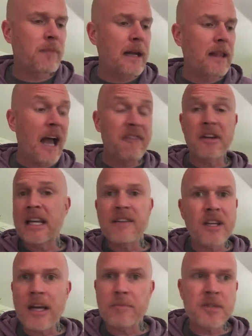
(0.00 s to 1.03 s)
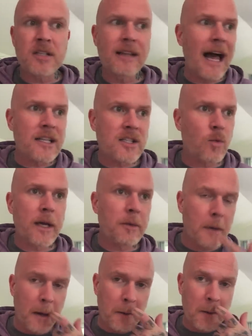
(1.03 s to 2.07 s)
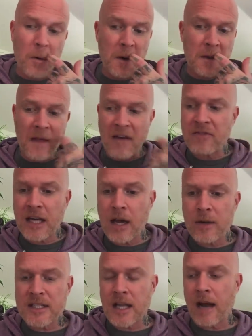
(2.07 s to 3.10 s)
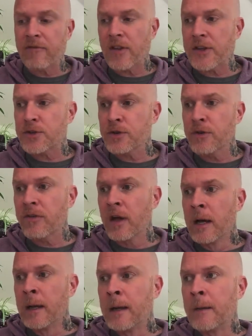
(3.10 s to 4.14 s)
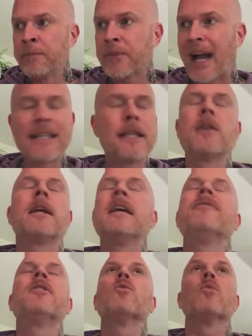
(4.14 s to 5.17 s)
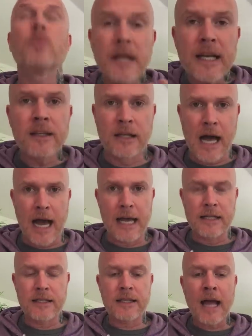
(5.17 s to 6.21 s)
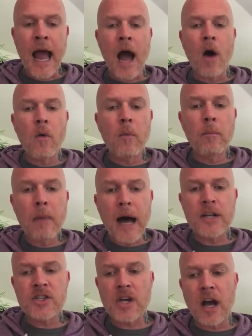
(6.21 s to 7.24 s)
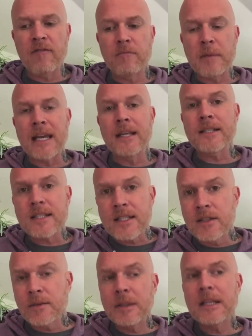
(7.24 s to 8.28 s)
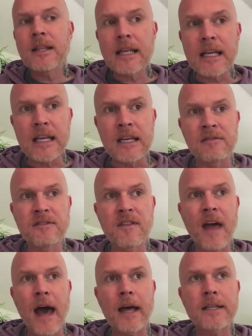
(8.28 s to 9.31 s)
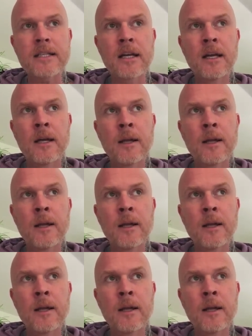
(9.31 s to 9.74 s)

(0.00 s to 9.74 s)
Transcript: of my life, and even up till last week when I recorded that video, It's Time for the Truth, I didn't even realize how much of me still believed that